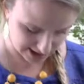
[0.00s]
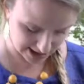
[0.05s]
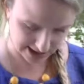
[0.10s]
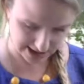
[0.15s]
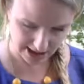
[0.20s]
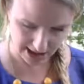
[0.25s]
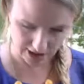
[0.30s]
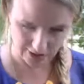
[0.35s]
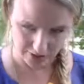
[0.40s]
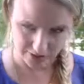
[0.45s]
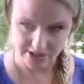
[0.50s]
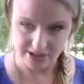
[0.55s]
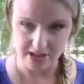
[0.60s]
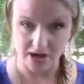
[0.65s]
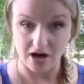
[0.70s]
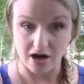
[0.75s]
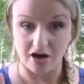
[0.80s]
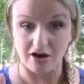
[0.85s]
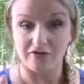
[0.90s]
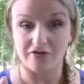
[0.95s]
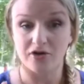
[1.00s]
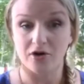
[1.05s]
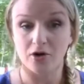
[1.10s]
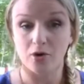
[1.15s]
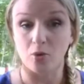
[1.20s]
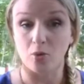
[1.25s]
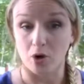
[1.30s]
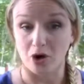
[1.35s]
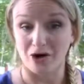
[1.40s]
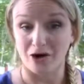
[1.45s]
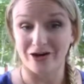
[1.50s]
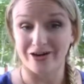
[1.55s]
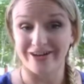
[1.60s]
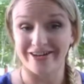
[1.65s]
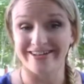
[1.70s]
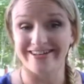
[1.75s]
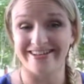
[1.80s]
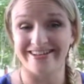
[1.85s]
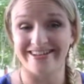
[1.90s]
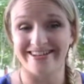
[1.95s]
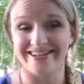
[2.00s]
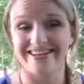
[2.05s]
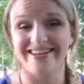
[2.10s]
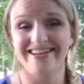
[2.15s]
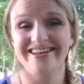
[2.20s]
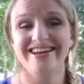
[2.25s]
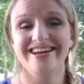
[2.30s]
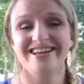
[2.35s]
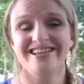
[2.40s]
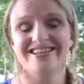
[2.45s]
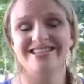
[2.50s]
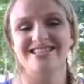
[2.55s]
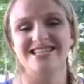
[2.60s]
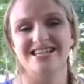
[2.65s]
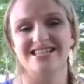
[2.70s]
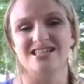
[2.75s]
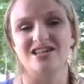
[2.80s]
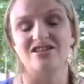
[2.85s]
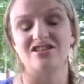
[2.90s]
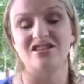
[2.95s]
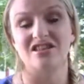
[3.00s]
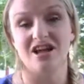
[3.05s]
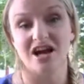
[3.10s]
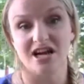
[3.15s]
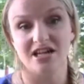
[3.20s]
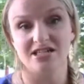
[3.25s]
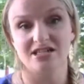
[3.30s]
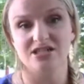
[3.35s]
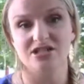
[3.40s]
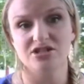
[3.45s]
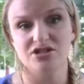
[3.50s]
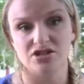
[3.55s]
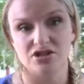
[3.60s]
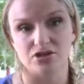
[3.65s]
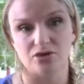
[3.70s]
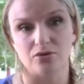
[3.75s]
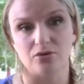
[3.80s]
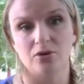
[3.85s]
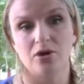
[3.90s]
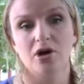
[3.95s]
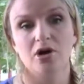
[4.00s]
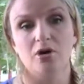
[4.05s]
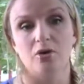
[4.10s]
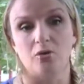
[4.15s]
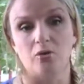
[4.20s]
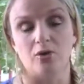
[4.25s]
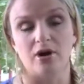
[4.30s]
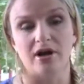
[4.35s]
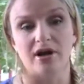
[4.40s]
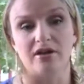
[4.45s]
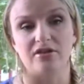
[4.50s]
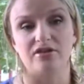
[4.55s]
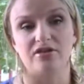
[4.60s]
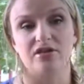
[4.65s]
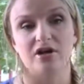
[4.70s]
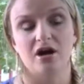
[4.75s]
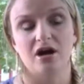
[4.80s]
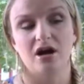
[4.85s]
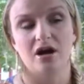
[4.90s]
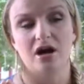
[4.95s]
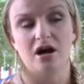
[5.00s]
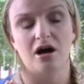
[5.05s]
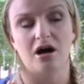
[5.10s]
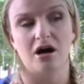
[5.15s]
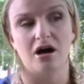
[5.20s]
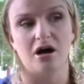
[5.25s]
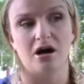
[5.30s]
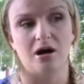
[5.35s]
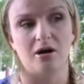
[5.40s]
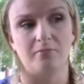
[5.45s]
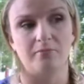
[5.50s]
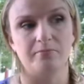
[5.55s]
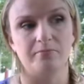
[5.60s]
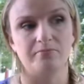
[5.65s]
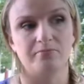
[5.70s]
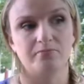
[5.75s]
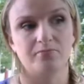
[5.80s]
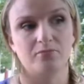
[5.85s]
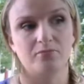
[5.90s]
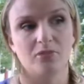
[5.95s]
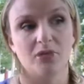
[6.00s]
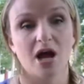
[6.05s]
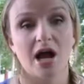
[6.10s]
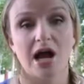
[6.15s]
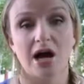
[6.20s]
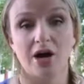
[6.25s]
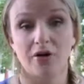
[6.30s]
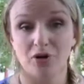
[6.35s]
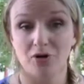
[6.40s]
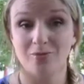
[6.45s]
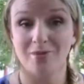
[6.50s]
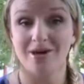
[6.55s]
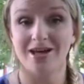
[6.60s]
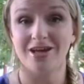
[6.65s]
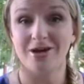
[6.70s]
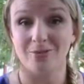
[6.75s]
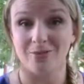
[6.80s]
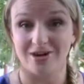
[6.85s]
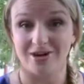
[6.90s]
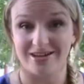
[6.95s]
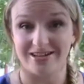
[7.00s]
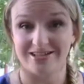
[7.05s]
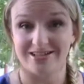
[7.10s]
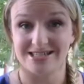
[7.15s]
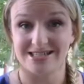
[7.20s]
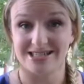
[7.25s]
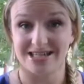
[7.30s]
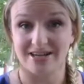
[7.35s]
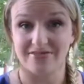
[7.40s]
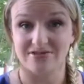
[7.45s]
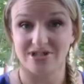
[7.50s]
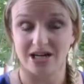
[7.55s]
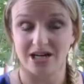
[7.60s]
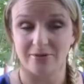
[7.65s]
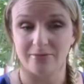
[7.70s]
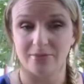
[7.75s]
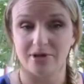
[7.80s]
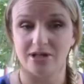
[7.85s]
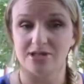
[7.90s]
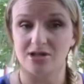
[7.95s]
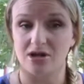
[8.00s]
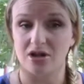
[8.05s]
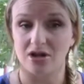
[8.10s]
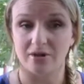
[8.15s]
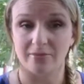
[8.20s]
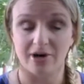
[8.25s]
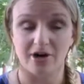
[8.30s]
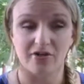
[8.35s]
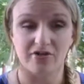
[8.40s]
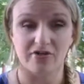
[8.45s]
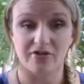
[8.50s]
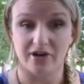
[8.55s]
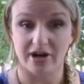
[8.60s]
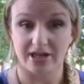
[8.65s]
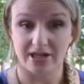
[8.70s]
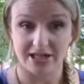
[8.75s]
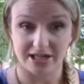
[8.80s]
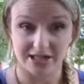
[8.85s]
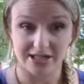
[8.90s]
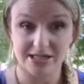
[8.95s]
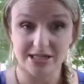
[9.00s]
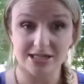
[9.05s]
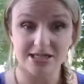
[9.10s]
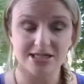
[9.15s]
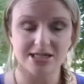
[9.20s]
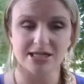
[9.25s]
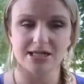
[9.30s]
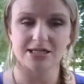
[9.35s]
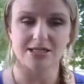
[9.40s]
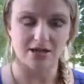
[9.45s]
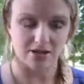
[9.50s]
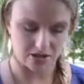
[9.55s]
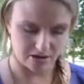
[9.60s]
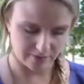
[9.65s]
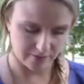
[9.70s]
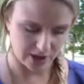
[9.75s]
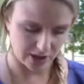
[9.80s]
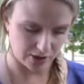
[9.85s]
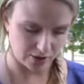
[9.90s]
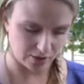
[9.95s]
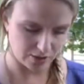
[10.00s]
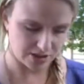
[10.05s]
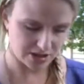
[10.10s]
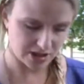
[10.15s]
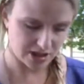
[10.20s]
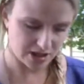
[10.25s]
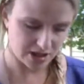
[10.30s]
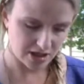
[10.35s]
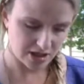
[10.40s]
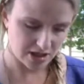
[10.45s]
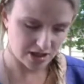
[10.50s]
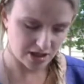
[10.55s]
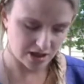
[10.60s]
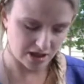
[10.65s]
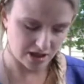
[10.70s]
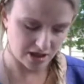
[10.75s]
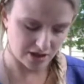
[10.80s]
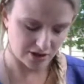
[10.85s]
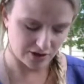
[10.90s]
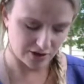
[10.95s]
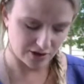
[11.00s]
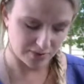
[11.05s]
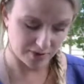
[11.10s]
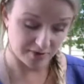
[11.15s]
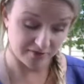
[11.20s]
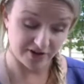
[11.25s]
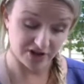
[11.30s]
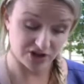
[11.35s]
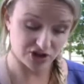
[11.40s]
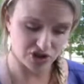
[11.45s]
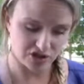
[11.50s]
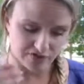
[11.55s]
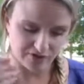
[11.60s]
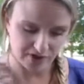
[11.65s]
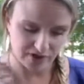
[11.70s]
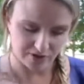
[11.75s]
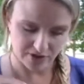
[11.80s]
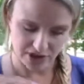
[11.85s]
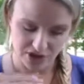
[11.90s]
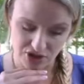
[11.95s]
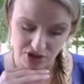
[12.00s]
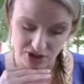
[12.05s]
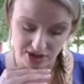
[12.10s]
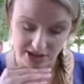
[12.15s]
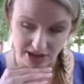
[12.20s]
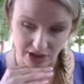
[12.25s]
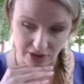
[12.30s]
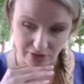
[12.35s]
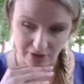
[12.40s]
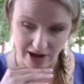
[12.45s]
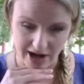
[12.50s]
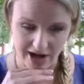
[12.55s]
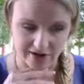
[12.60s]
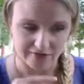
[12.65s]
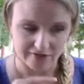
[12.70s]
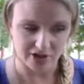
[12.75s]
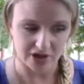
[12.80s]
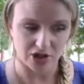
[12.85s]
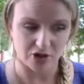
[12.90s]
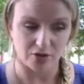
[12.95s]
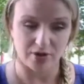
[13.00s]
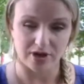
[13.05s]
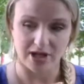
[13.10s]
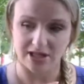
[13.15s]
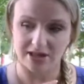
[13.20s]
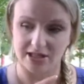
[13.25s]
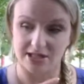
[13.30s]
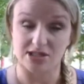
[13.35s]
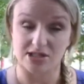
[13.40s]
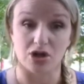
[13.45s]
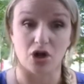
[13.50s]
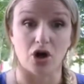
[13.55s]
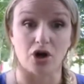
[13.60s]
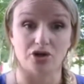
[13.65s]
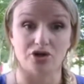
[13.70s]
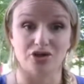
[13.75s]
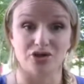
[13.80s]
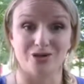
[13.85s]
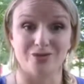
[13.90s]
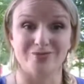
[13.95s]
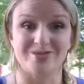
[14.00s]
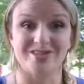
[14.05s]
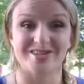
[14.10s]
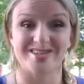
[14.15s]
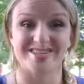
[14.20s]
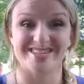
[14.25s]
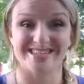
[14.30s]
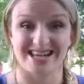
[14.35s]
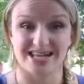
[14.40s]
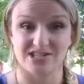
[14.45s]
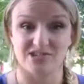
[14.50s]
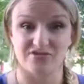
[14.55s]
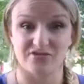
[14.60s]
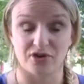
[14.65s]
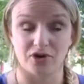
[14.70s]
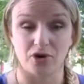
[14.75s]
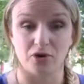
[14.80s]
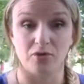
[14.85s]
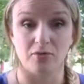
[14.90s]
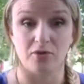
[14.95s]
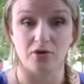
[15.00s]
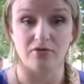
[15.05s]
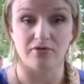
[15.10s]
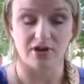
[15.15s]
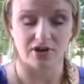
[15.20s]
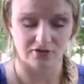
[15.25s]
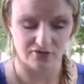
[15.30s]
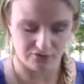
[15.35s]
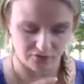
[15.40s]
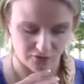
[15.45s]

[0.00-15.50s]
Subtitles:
sixth house of work. This has a lot to do with how you make your money this lifetime. It's all about finances. It's all about the professional foundations that you have that create this long-term success for you moving